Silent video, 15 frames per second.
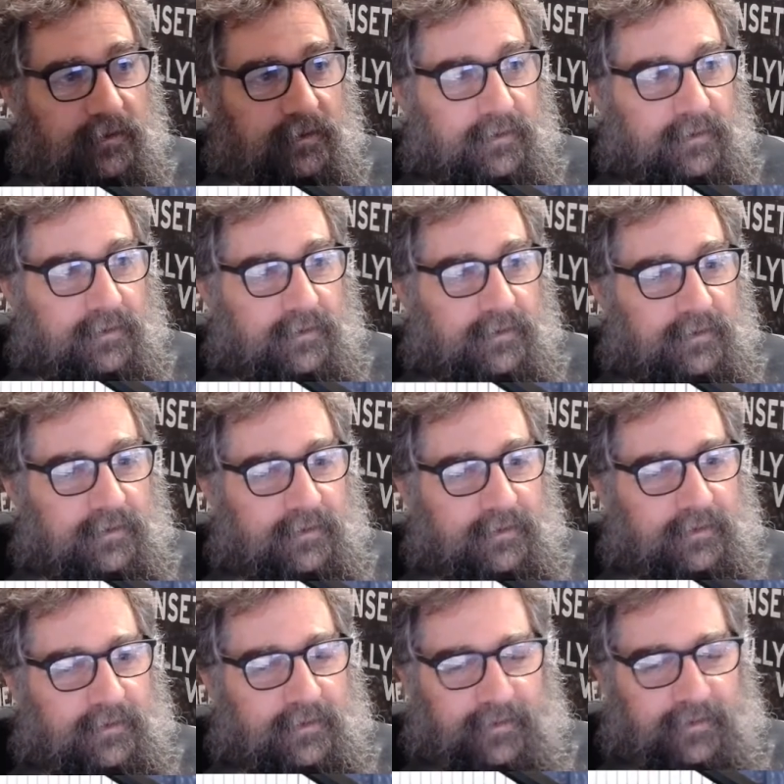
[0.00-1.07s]

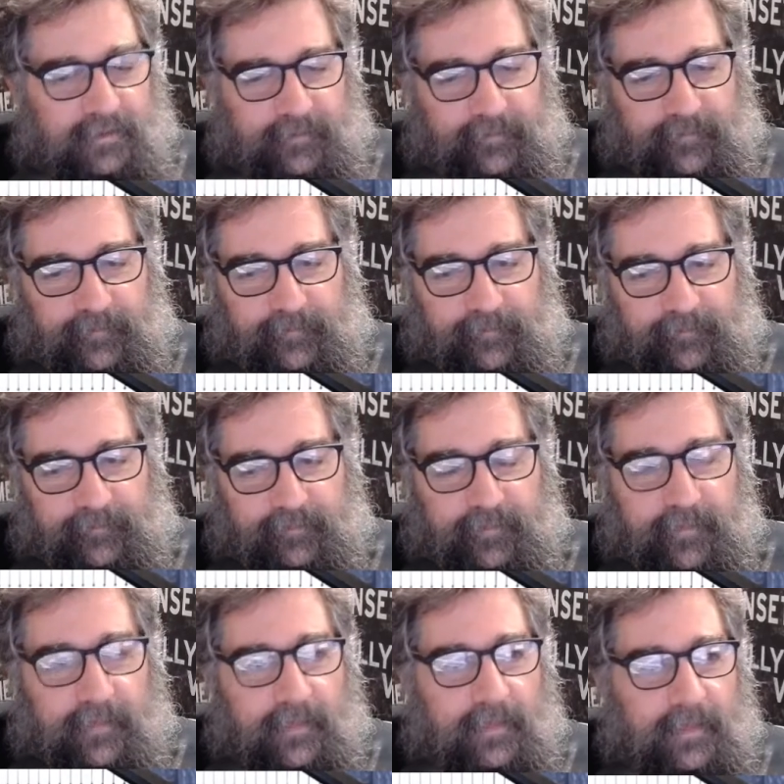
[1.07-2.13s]

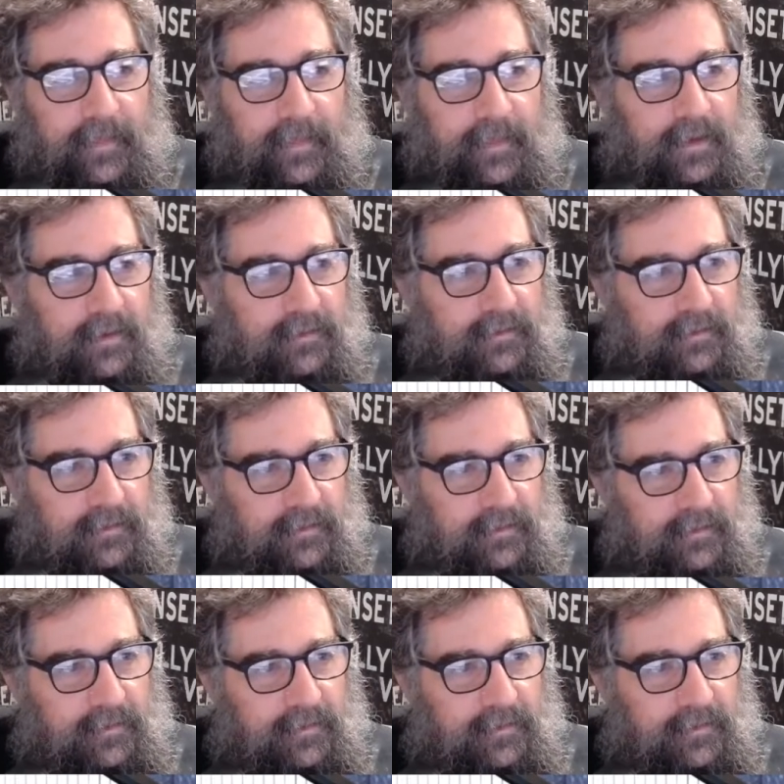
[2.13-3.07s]
No one is speaking in this clip.